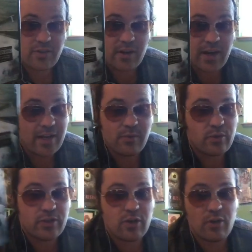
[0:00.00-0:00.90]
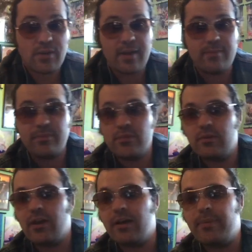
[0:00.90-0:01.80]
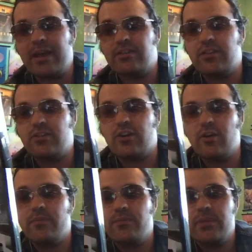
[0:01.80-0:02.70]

son. I didn't really know that back then, so.